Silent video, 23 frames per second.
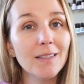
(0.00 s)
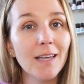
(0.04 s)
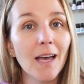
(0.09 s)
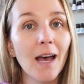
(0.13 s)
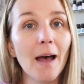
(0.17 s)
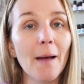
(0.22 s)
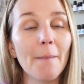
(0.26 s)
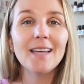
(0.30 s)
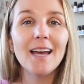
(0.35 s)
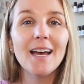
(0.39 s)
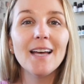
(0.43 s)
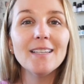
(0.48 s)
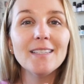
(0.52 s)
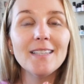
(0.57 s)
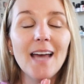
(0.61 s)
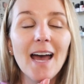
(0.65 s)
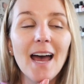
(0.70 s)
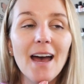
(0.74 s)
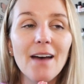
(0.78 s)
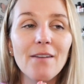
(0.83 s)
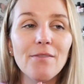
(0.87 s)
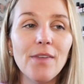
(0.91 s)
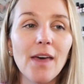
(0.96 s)
It does
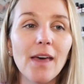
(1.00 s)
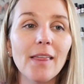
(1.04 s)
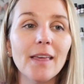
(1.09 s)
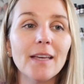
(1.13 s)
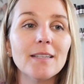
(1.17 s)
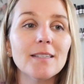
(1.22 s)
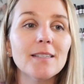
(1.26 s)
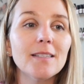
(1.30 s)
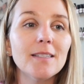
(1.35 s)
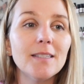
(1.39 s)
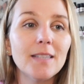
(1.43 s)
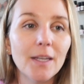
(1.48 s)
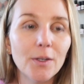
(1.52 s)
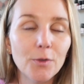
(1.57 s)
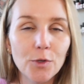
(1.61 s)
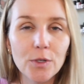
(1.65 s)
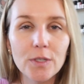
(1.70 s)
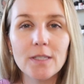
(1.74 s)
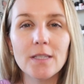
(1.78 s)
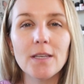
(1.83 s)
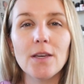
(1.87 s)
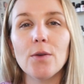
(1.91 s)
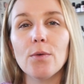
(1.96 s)
have that like
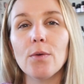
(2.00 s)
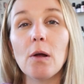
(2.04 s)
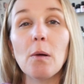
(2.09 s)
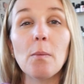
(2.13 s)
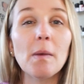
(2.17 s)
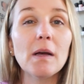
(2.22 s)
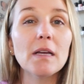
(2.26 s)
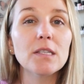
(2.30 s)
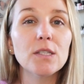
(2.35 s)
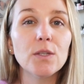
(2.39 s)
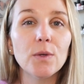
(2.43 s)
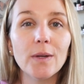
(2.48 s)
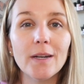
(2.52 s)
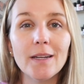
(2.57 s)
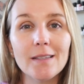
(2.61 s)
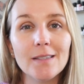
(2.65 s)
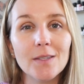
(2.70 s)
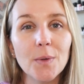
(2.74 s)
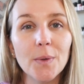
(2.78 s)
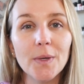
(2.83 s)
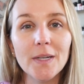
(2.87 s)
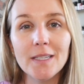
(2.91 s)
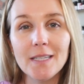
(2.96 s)
citrusy aroma, so it
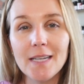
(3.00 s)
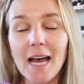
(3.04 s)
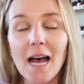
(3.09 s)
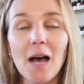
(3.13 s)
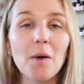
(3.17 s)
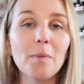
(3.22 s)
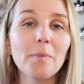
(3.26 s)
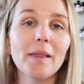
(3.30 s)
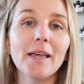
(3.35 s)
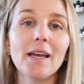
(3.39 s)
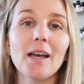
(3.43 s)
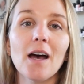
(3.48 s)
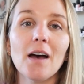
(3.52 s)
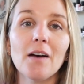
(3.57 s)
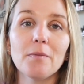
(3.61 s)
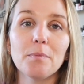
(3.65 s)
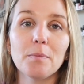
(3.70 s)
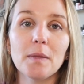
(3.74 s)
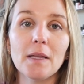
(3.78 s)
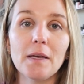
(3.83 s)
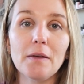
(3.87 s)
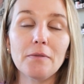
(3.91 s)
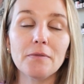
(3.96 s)
is going to help like
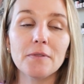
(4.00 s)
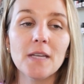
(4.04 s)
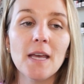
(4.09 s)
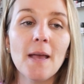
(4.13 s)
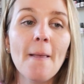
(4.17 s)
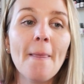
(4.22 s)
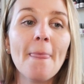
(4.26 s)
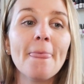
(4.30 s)
uplift